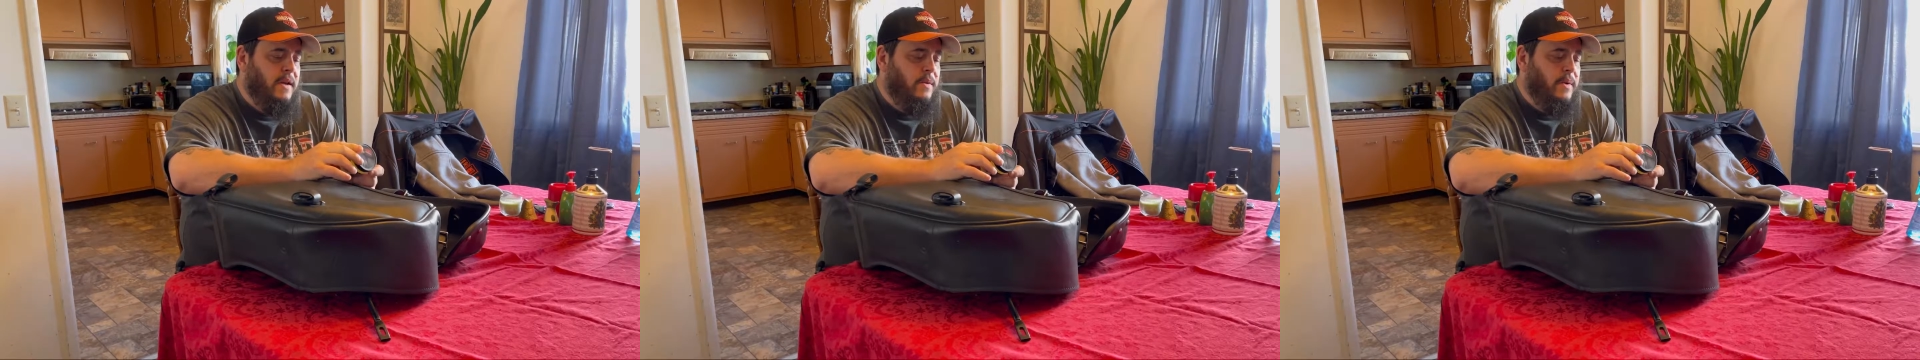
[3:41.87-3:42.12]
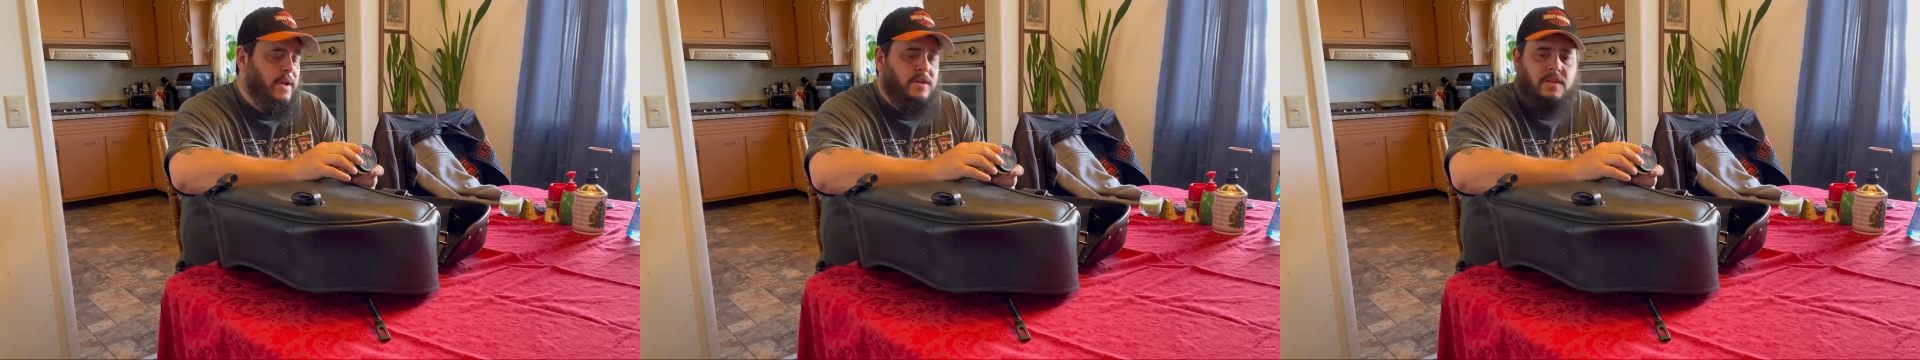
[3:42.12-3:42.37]

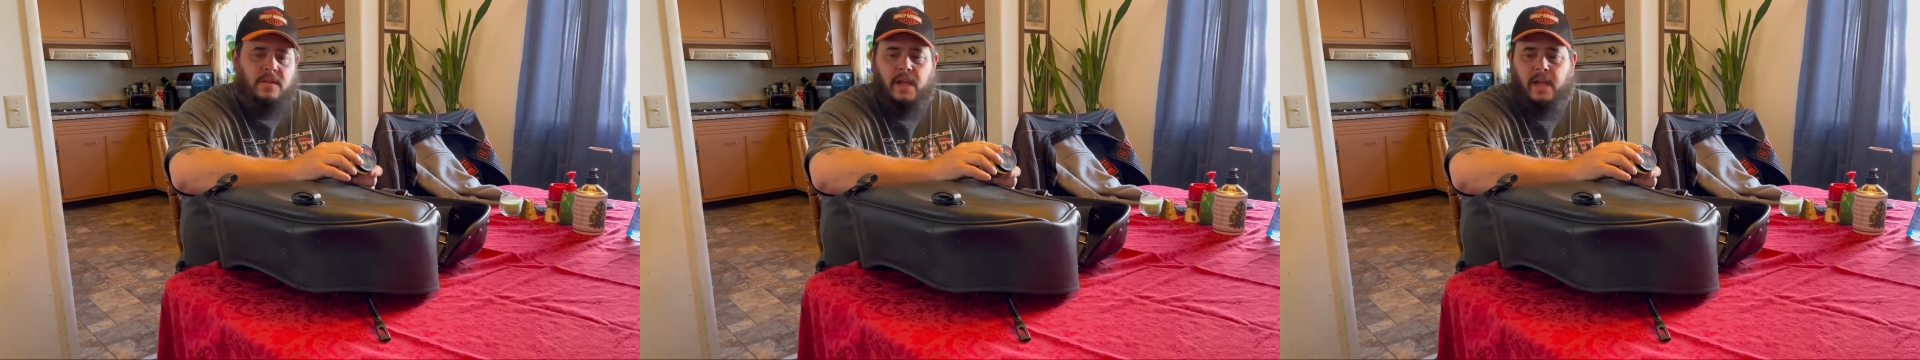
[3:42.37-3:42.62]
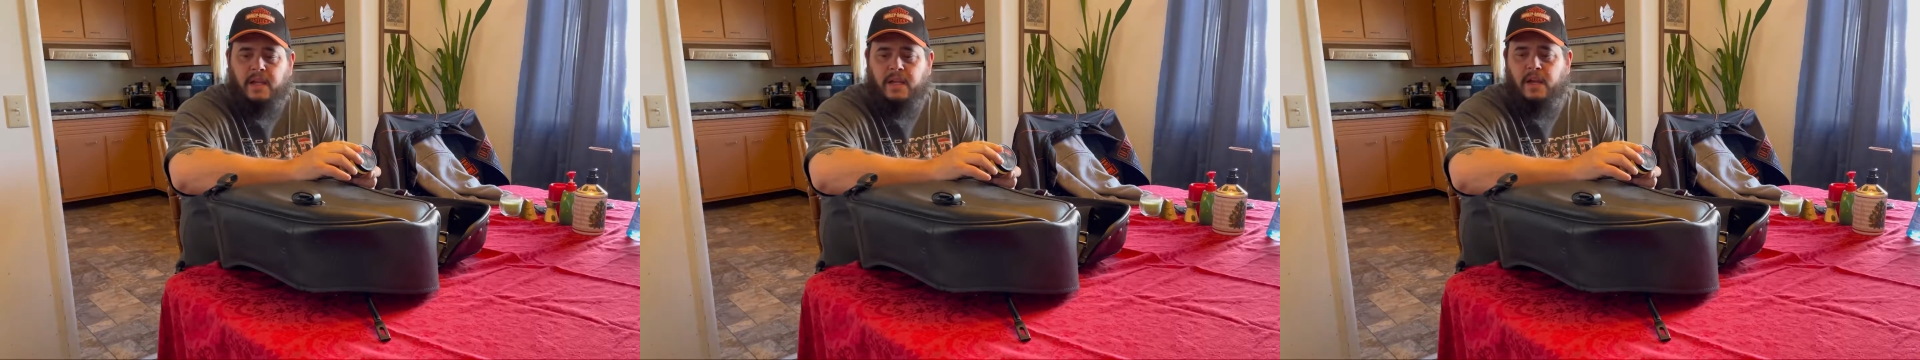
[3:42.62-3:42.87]
which
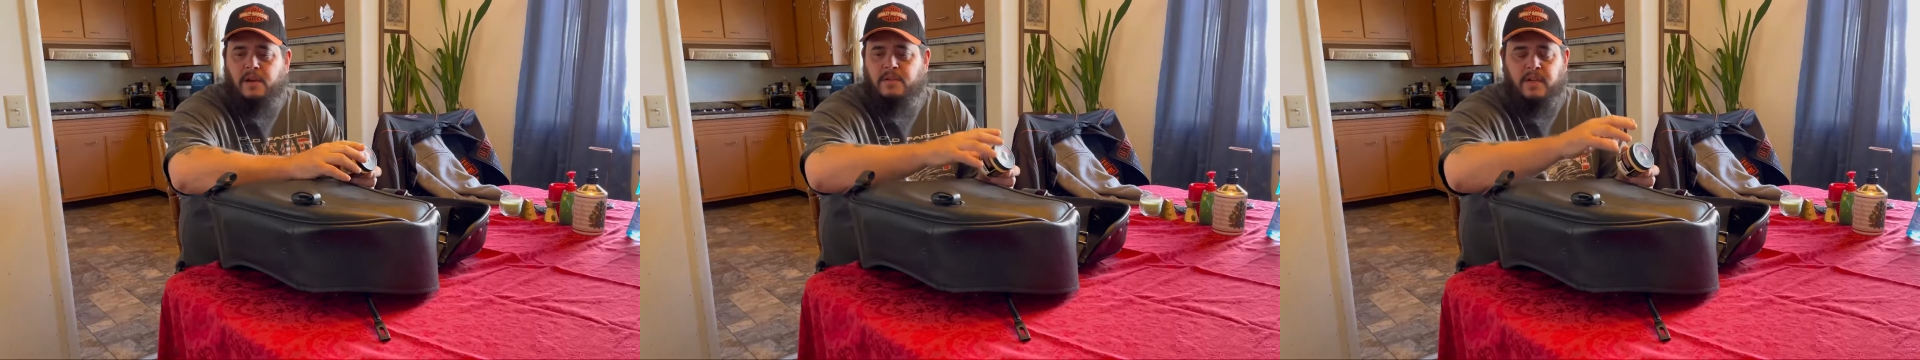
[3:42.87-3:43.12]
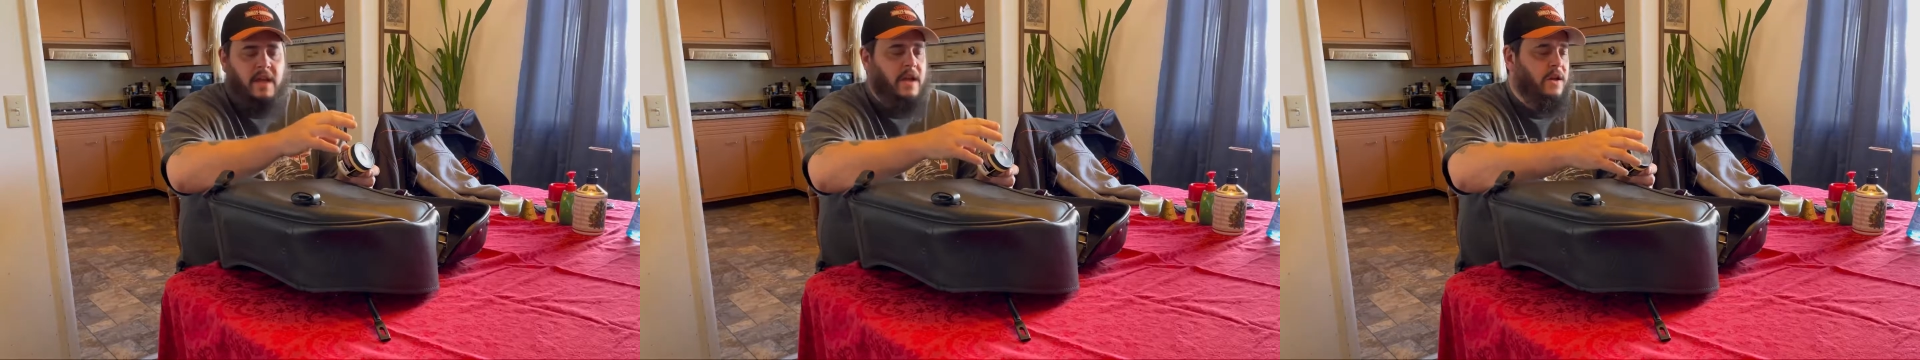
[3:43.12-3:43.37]
years
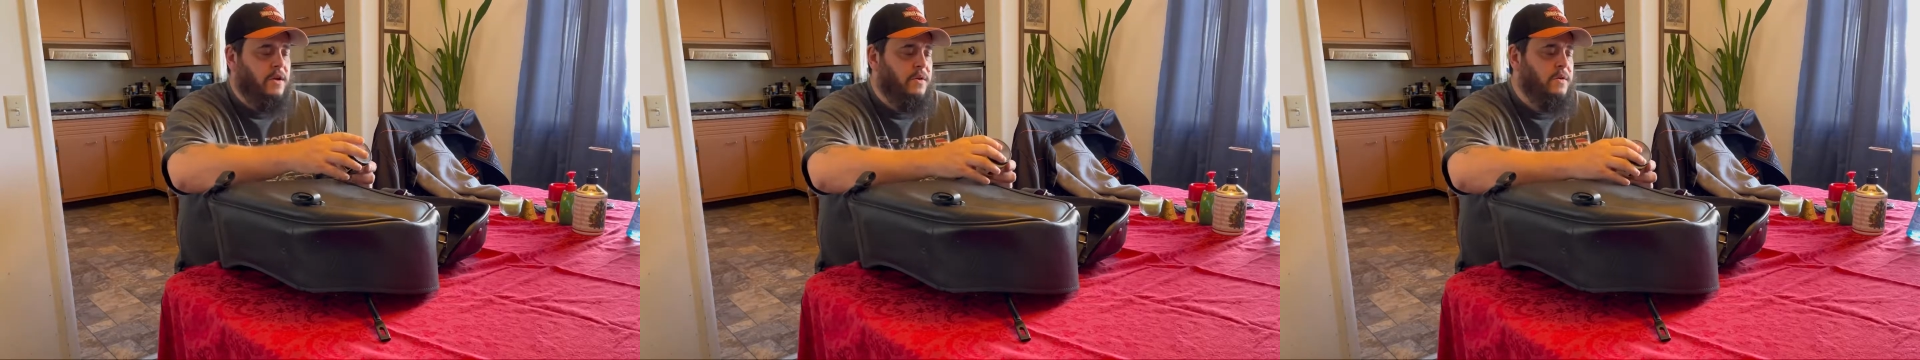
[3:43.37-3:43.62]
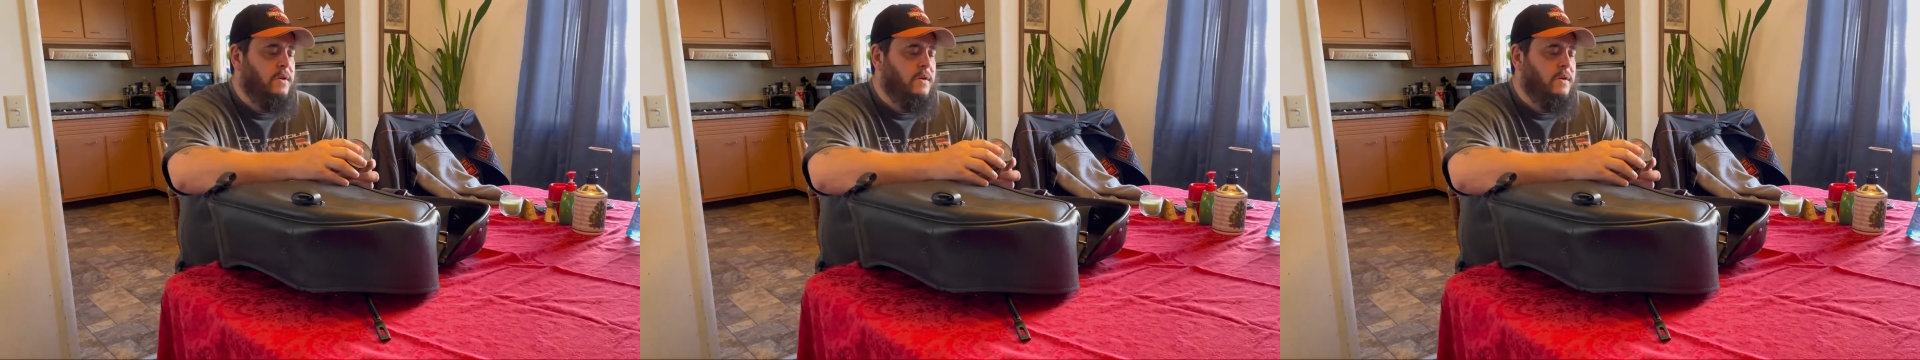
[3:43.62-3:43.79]
ago